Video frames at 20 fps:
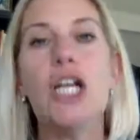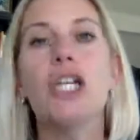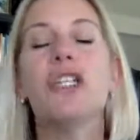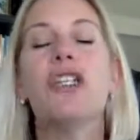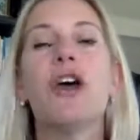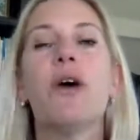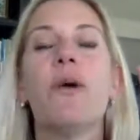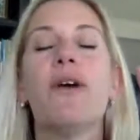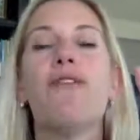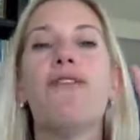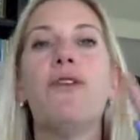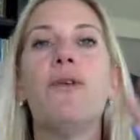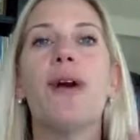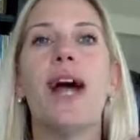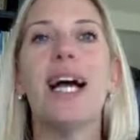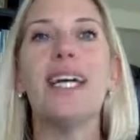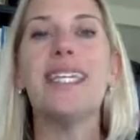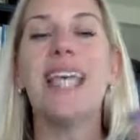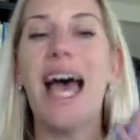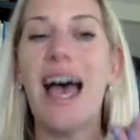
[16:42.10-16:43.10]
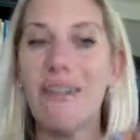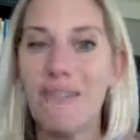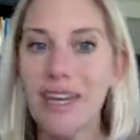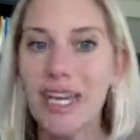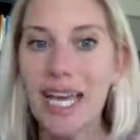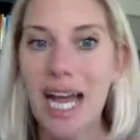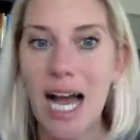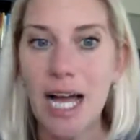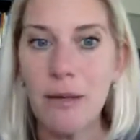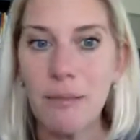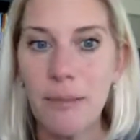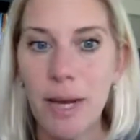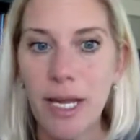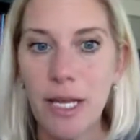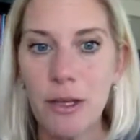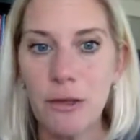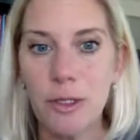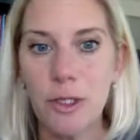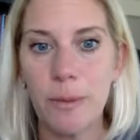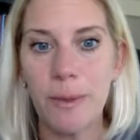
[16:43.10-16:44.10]
So if you guys haven't gotten my
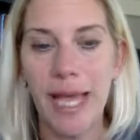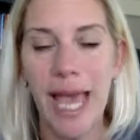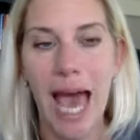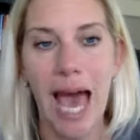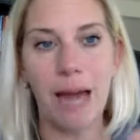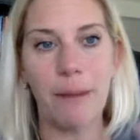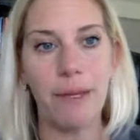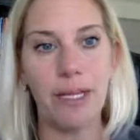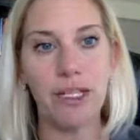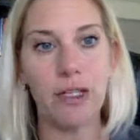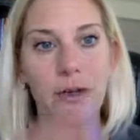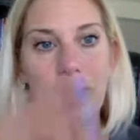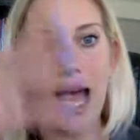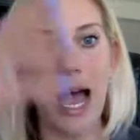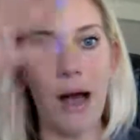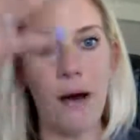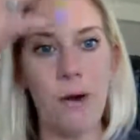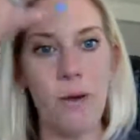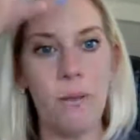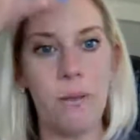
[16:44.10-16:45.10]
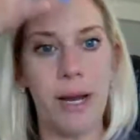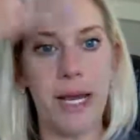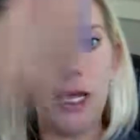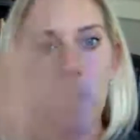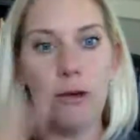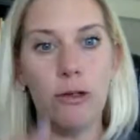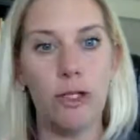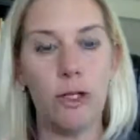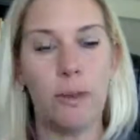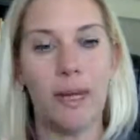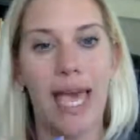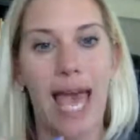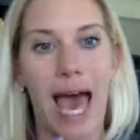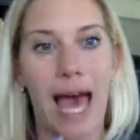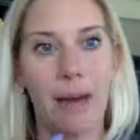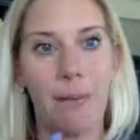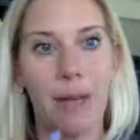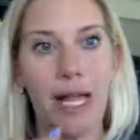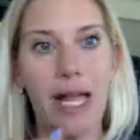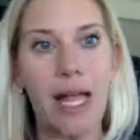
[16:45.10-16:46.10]
YouTube Academy, so now my YouTube
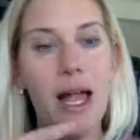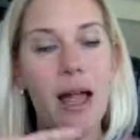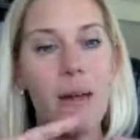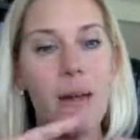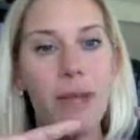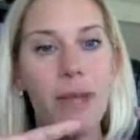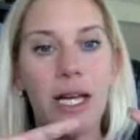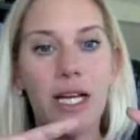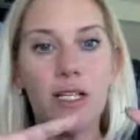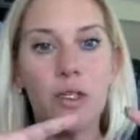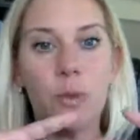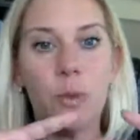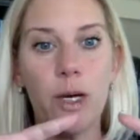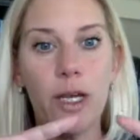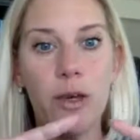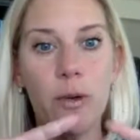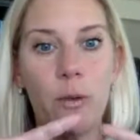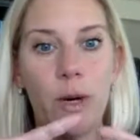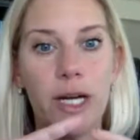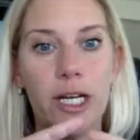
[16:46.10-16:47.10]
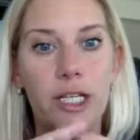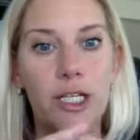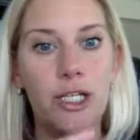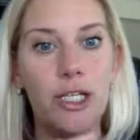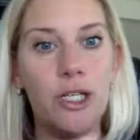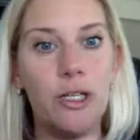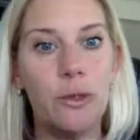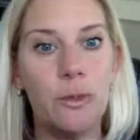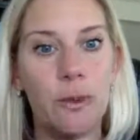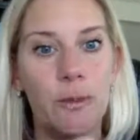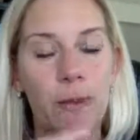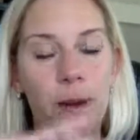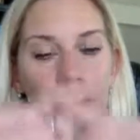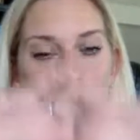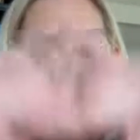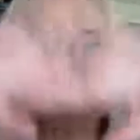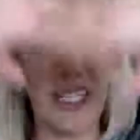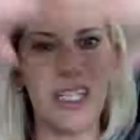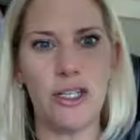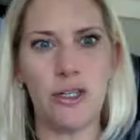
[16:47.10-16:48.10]
Academy, because what you want to do,
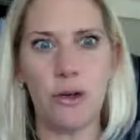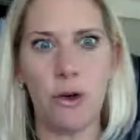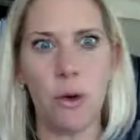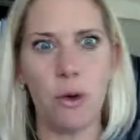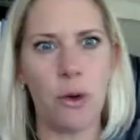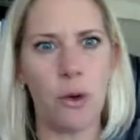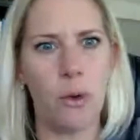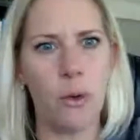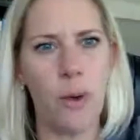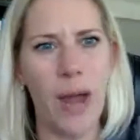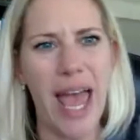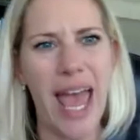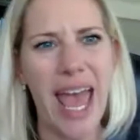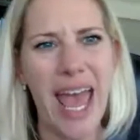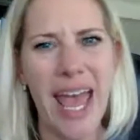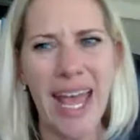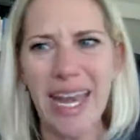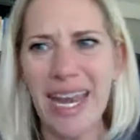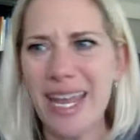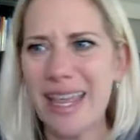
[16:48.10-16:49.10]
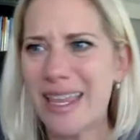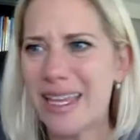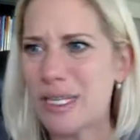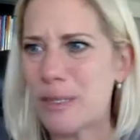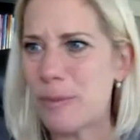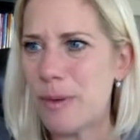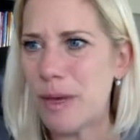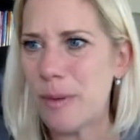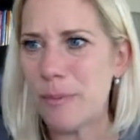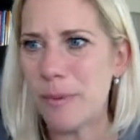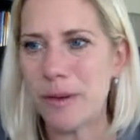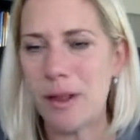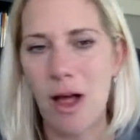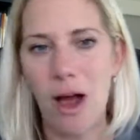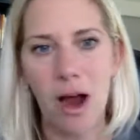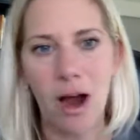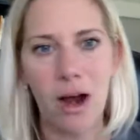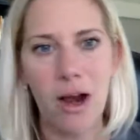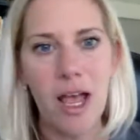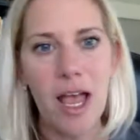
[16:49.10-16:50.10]
remember I said you don't know who any of these people
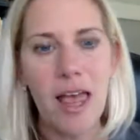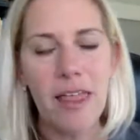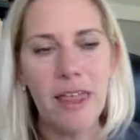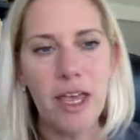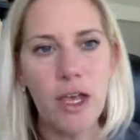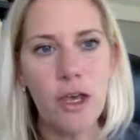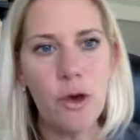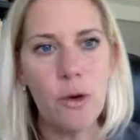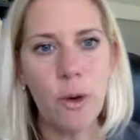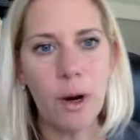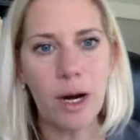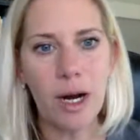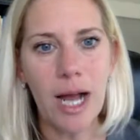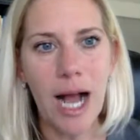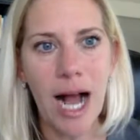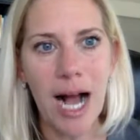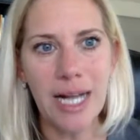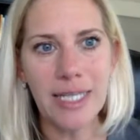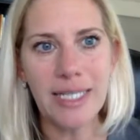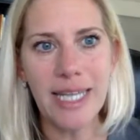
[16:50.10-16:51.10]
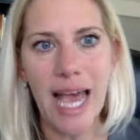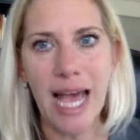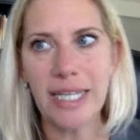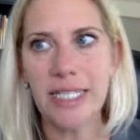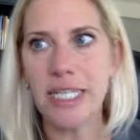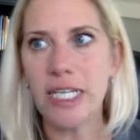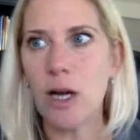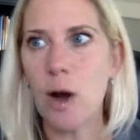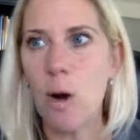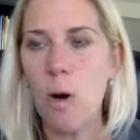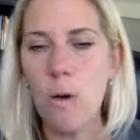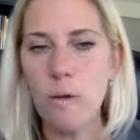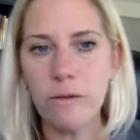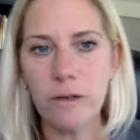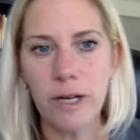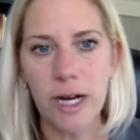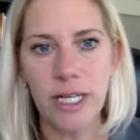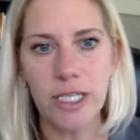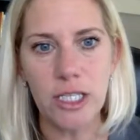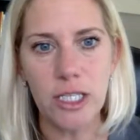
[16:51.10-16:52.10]
are that you are contacting
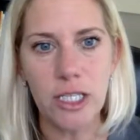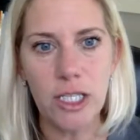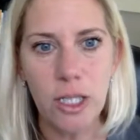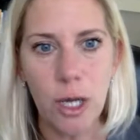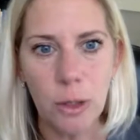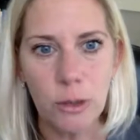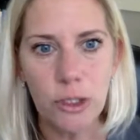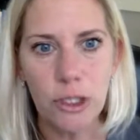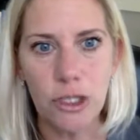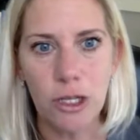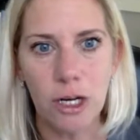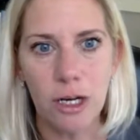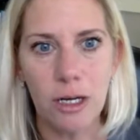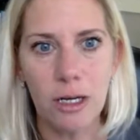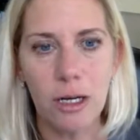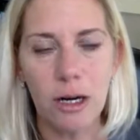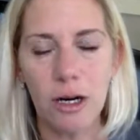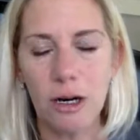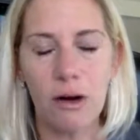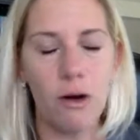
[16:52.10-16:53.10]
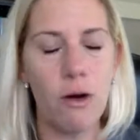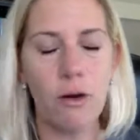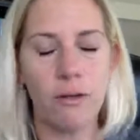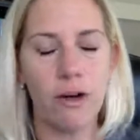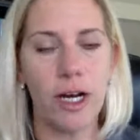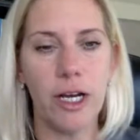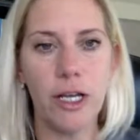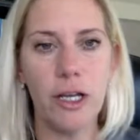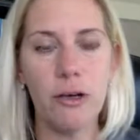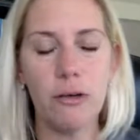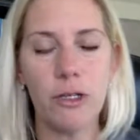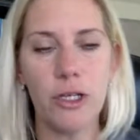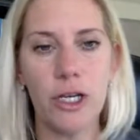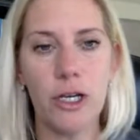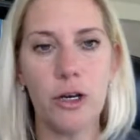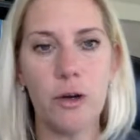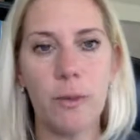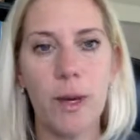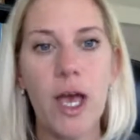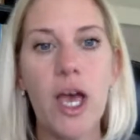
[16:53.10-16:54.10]
over on social or over on
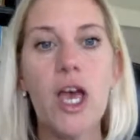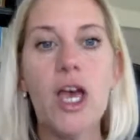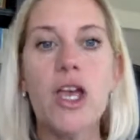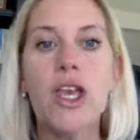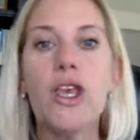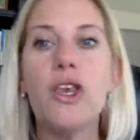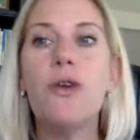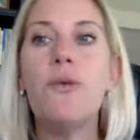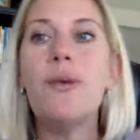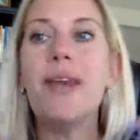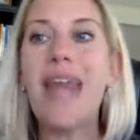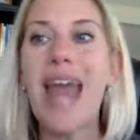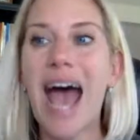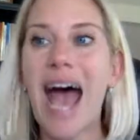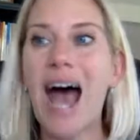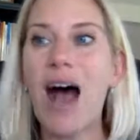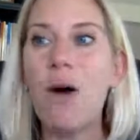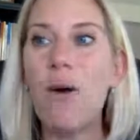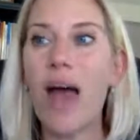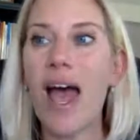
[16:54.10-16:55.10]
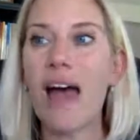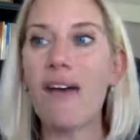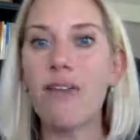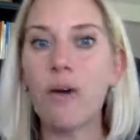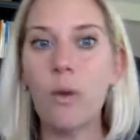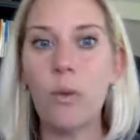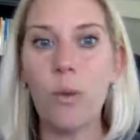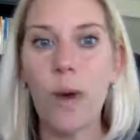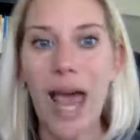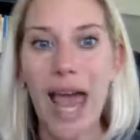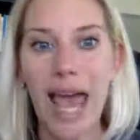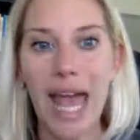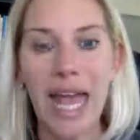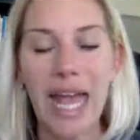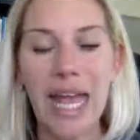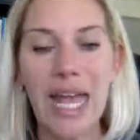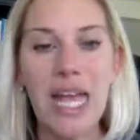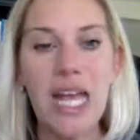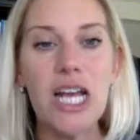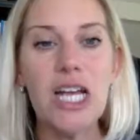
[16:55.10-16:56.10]
YouTube, you now have a
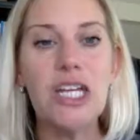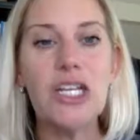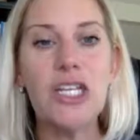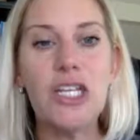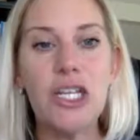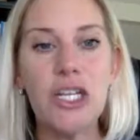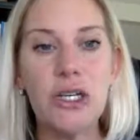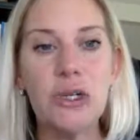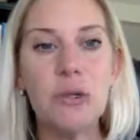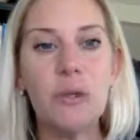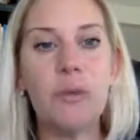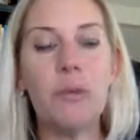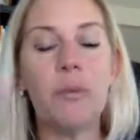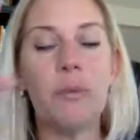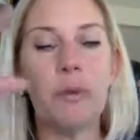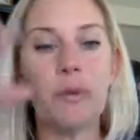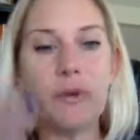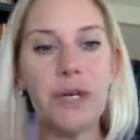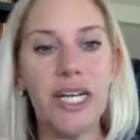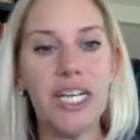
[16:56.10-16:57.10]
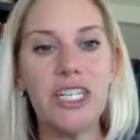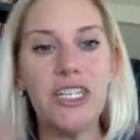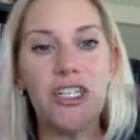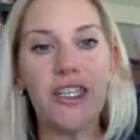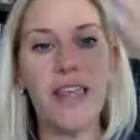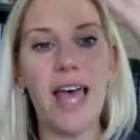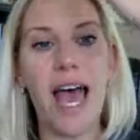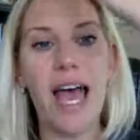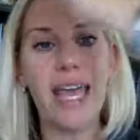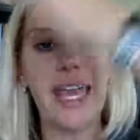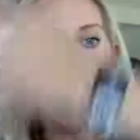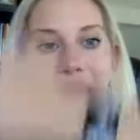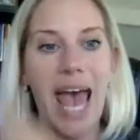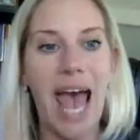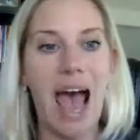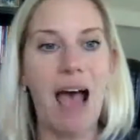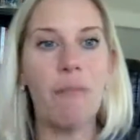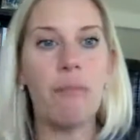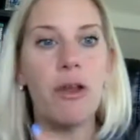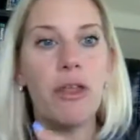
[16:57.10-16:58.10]
way to bridge that
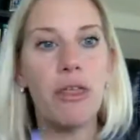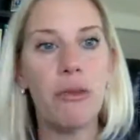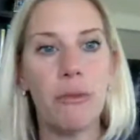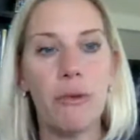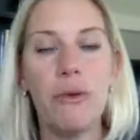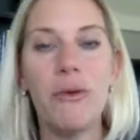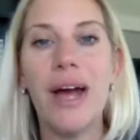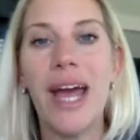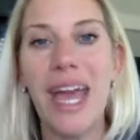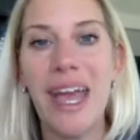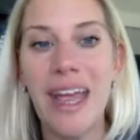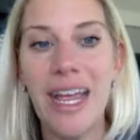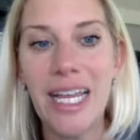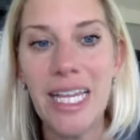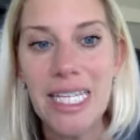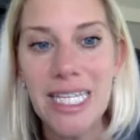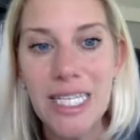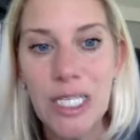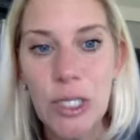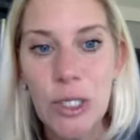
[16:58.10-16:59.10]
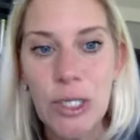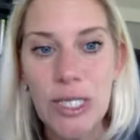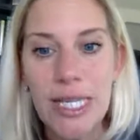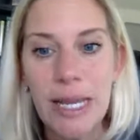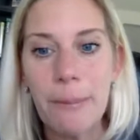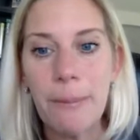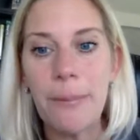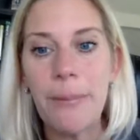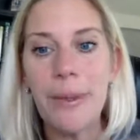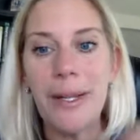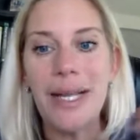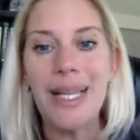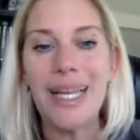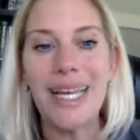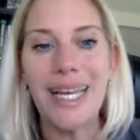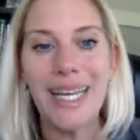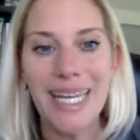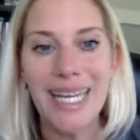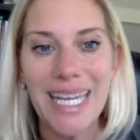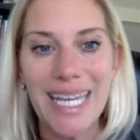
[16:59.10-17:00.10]
gap through a simple
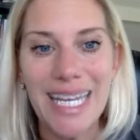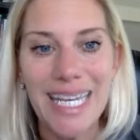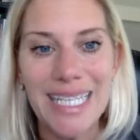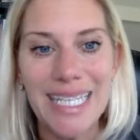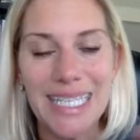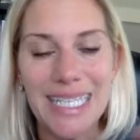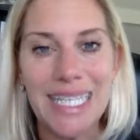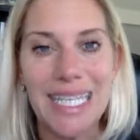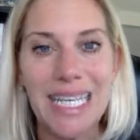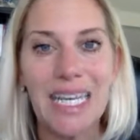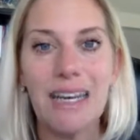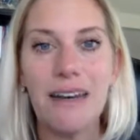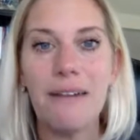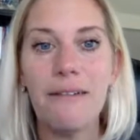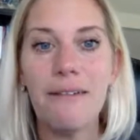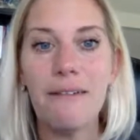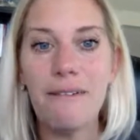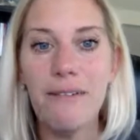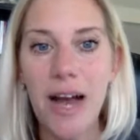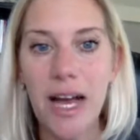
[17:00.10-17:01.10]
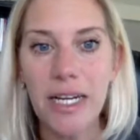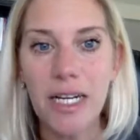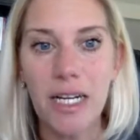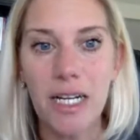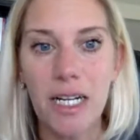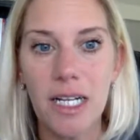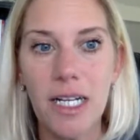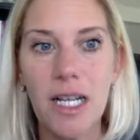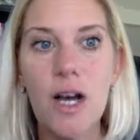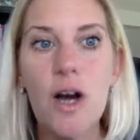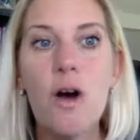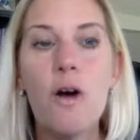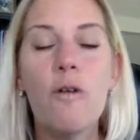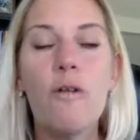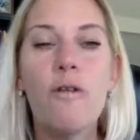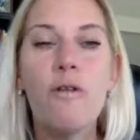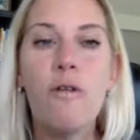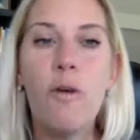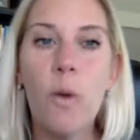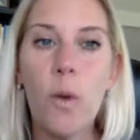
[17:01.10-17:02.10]
and easy funnel
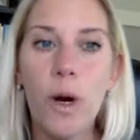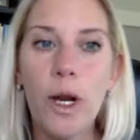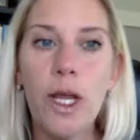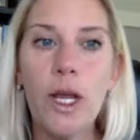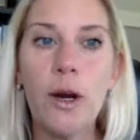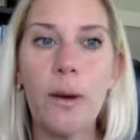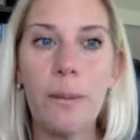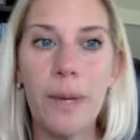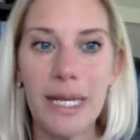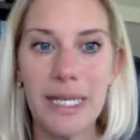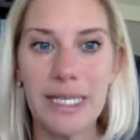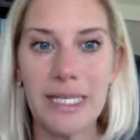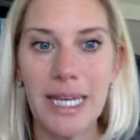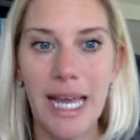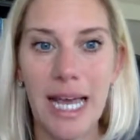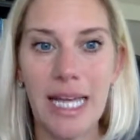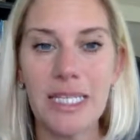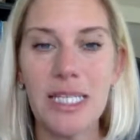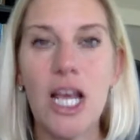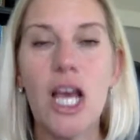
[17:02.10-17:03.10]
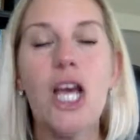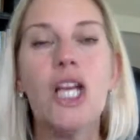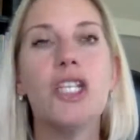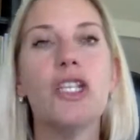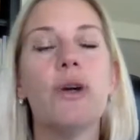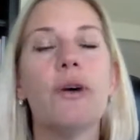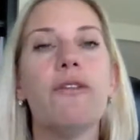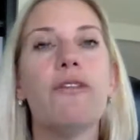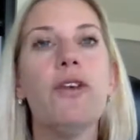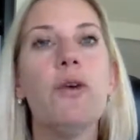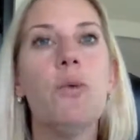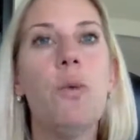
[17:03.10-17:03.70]
for your business. So if you